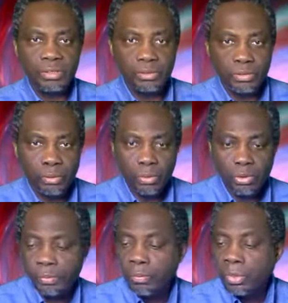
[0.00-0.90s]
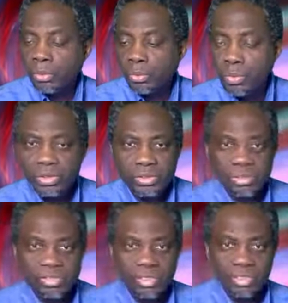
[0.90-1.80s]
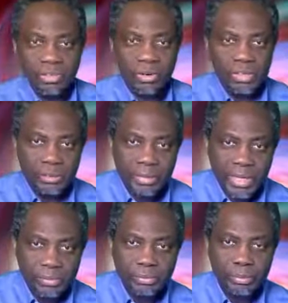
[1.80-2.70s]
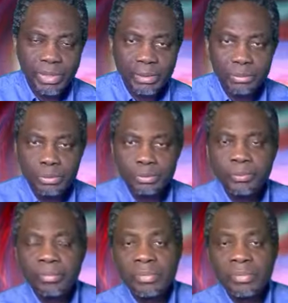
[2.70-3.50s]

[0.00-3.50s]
In other words, what does other part of the Bible